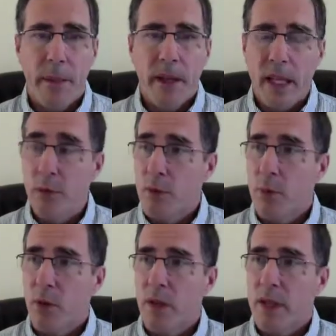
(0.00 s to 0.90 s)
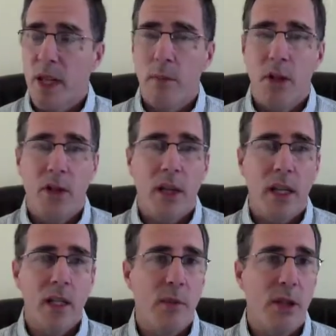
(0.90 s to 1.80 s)
He was born the same year
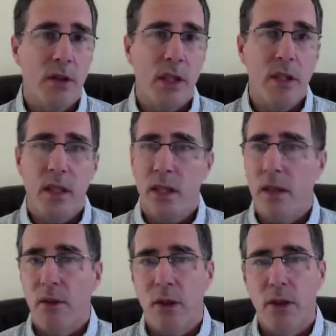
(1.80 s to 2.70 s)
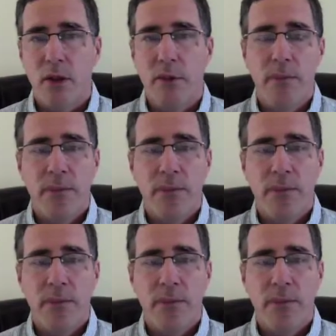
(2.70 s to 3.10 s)
as Spinoza, 1632.